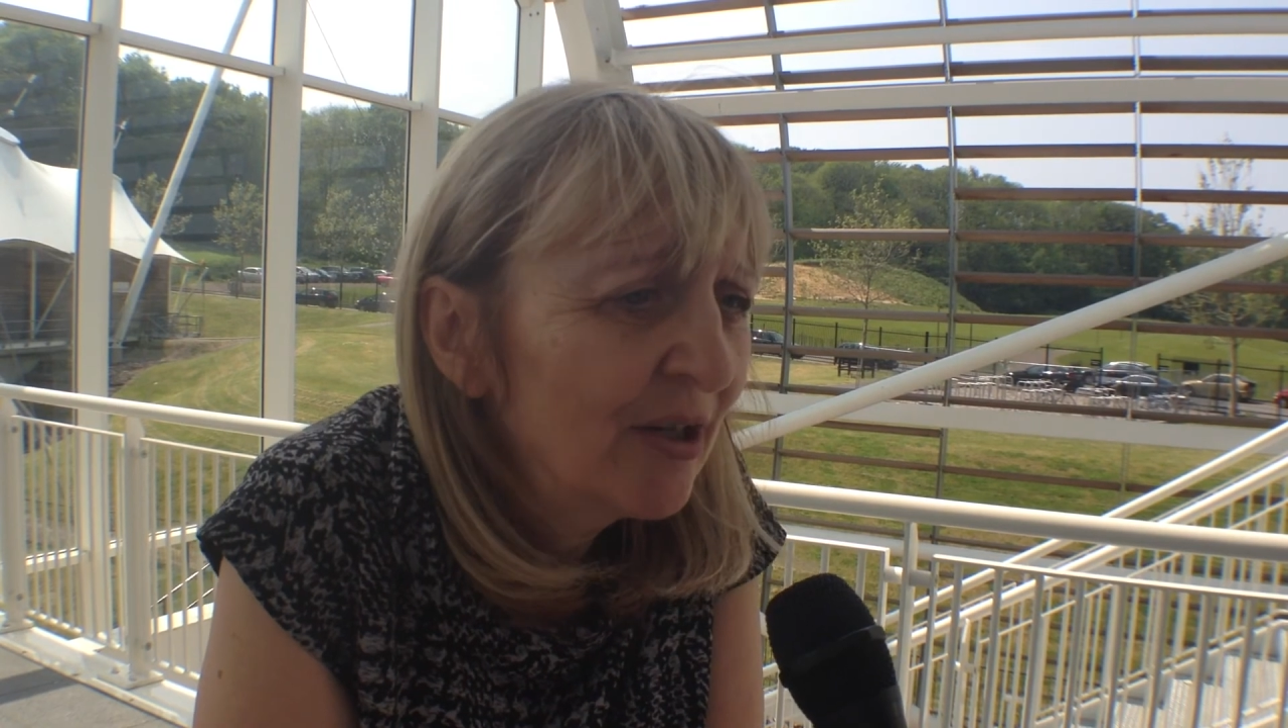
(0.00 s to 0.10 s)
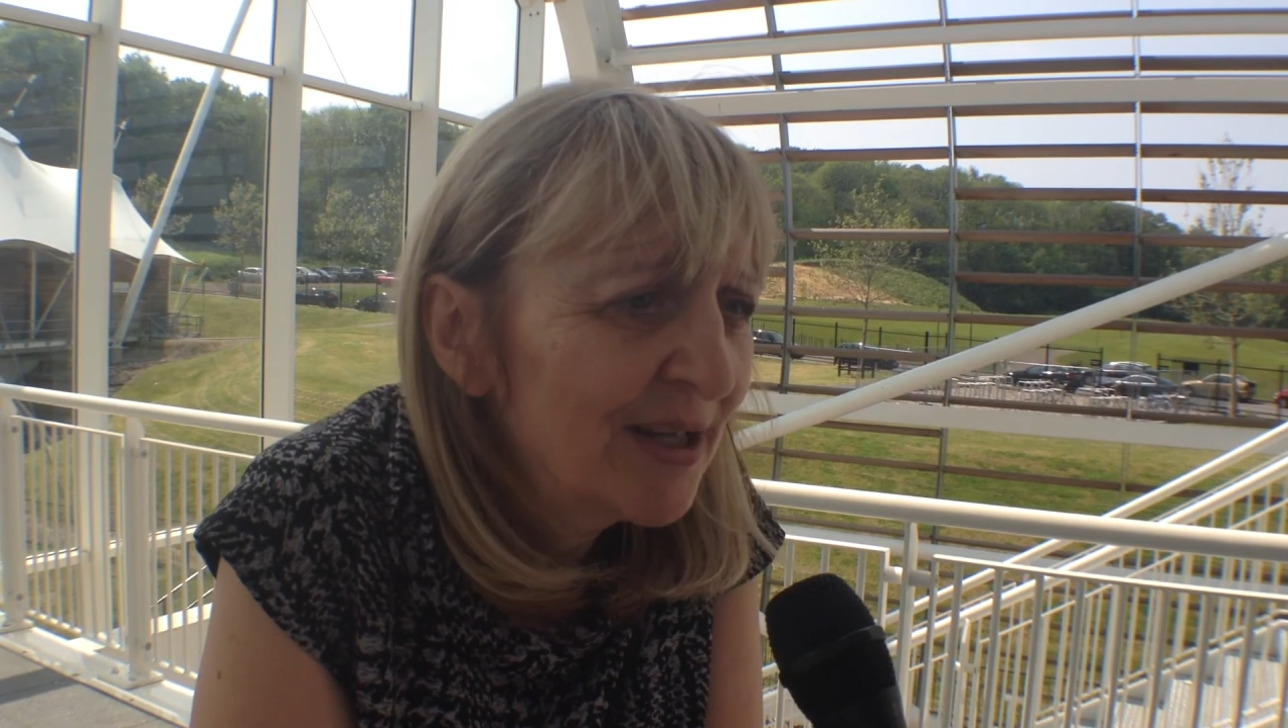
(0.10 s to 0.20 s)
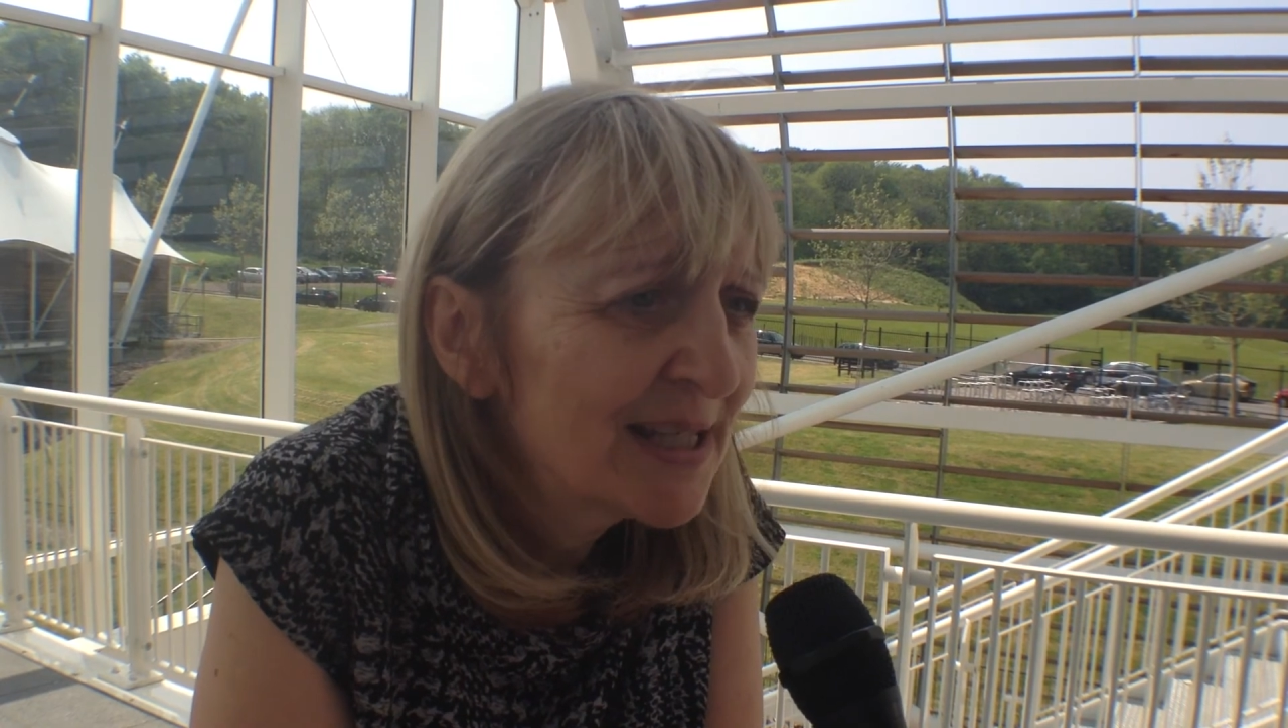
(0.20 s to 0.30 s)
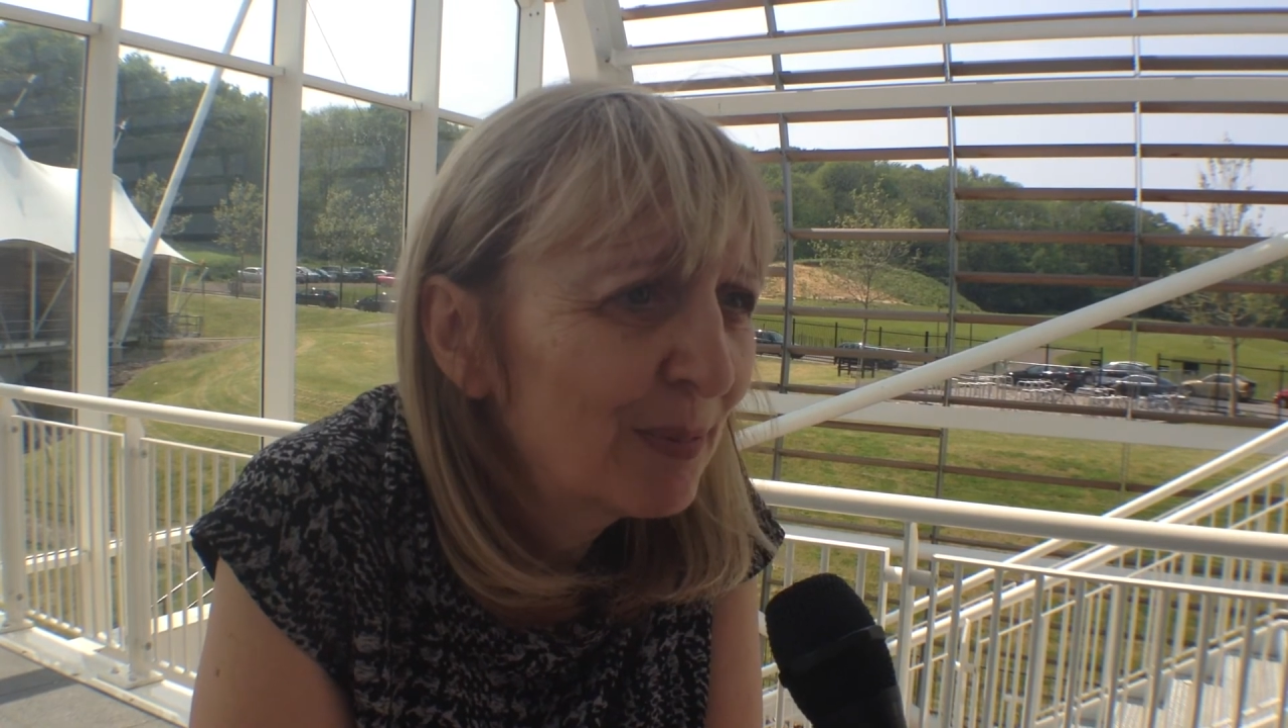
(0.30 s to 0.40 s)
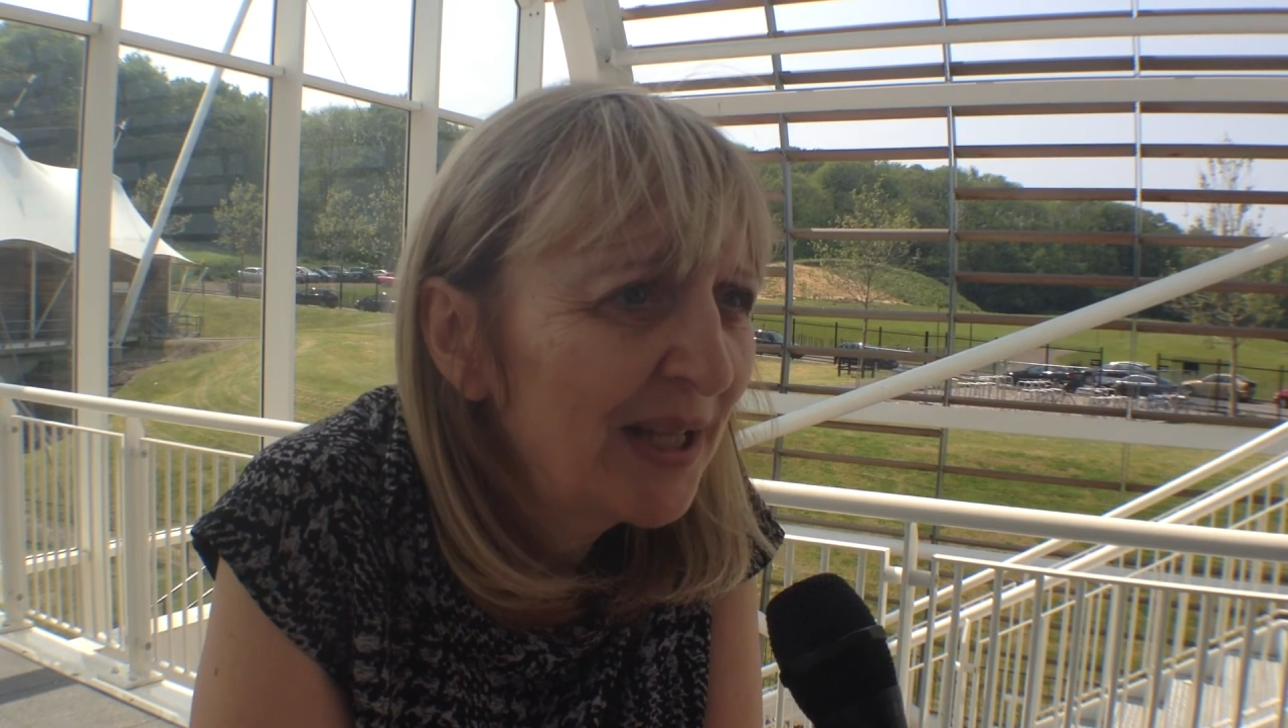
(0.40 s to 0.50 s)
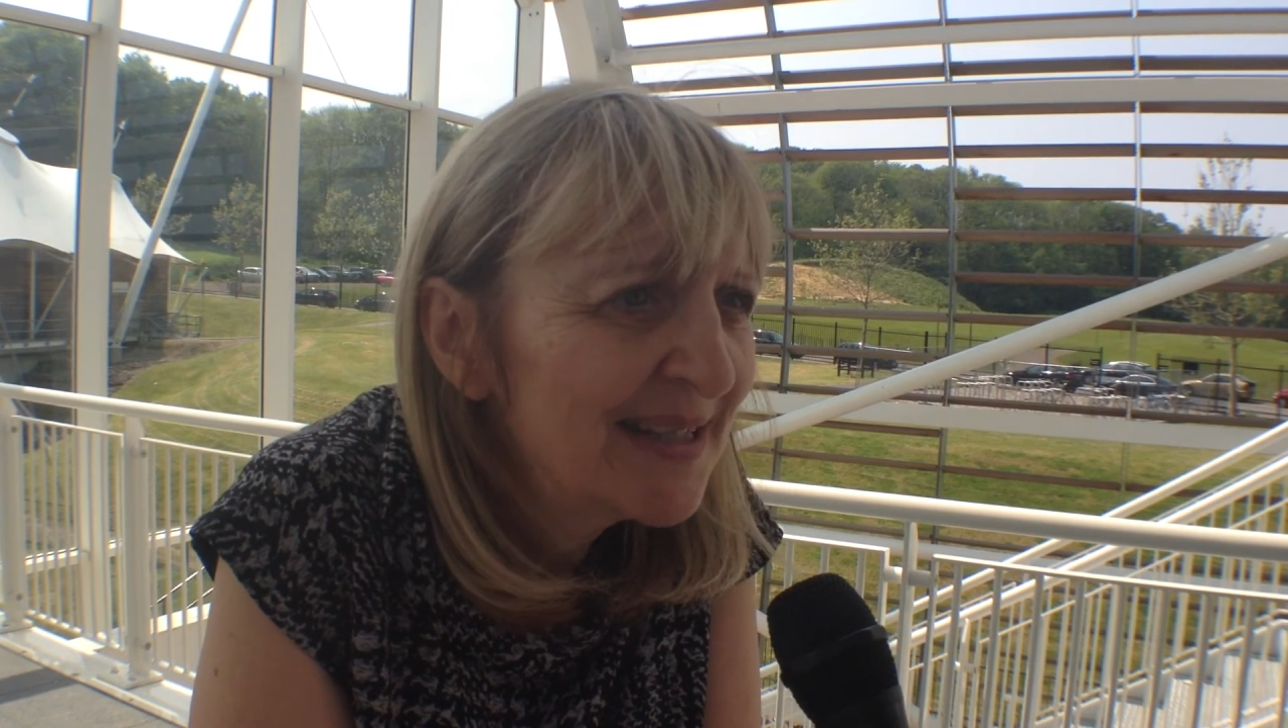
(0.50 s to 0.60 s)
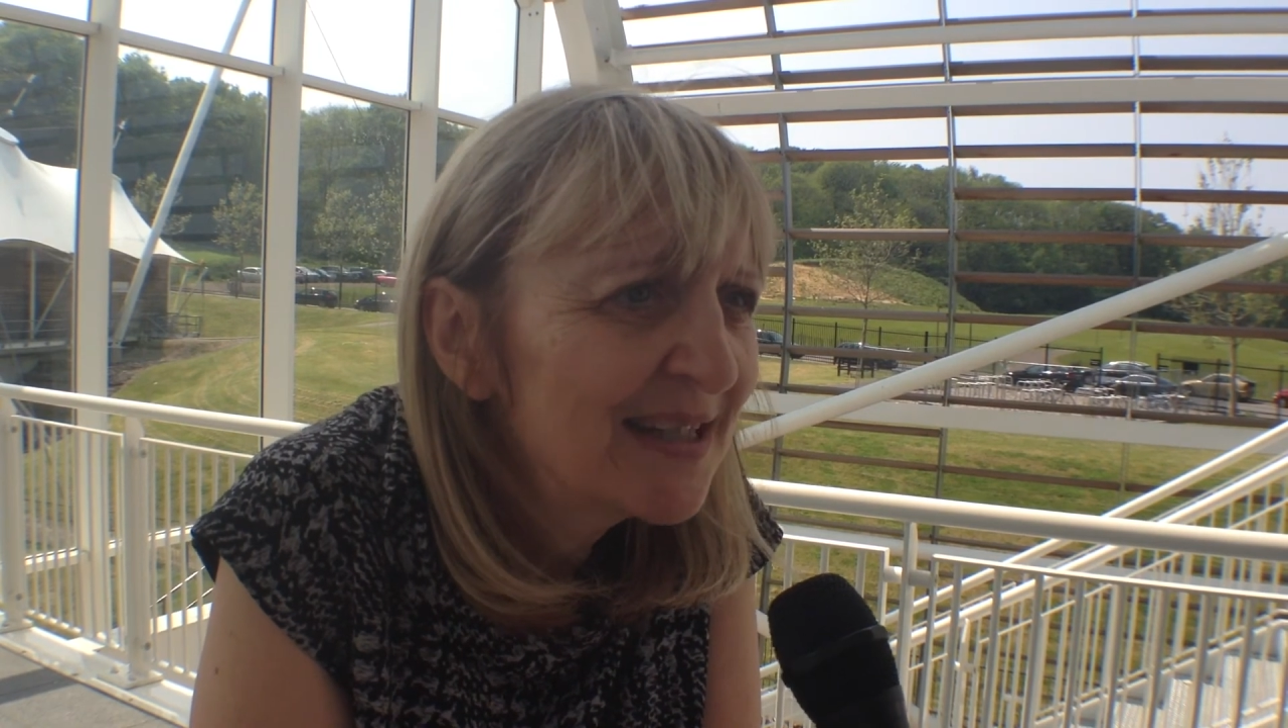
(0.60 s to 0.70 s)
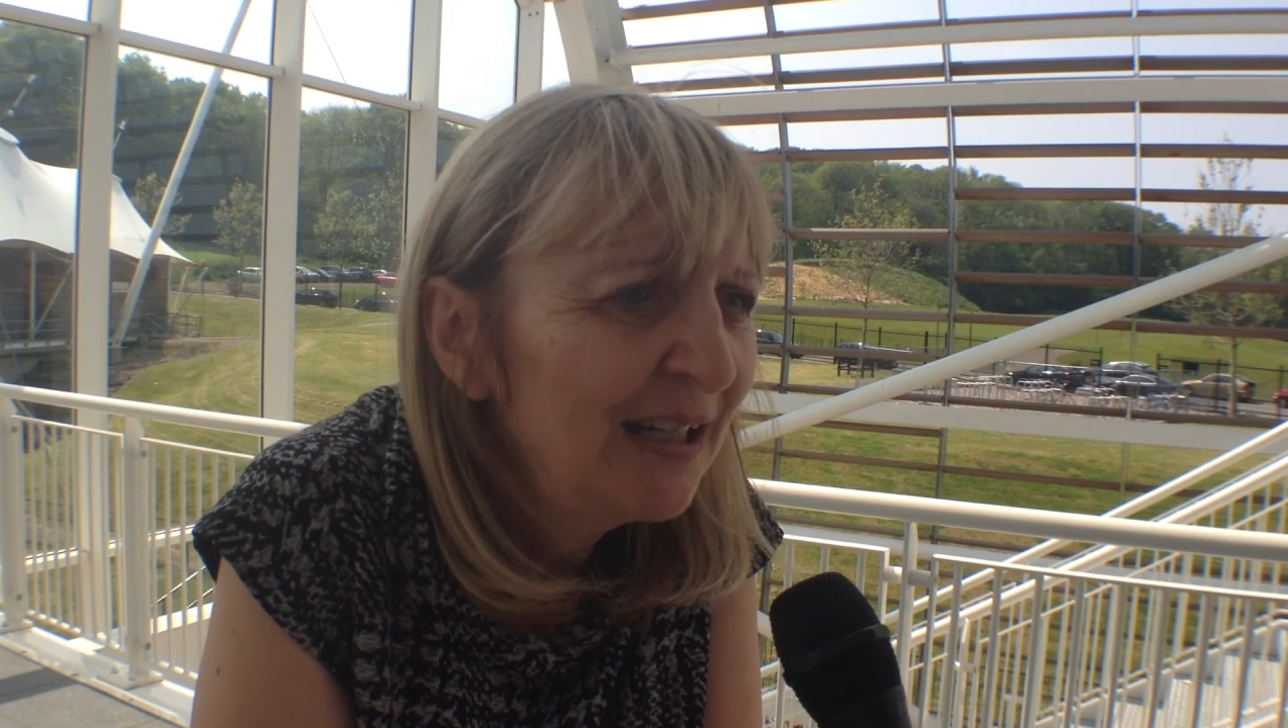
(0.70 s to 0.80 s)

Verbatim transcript: nicer place